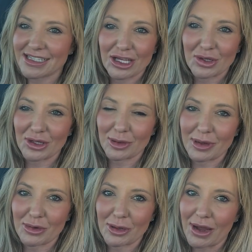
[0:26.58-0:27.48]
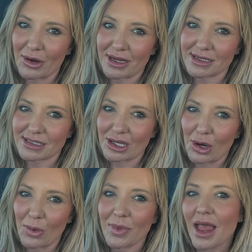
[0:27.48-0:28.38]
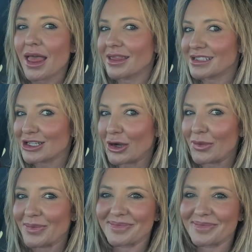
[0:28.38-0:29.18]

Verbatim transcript: tell you a little bit more about it. So let's go.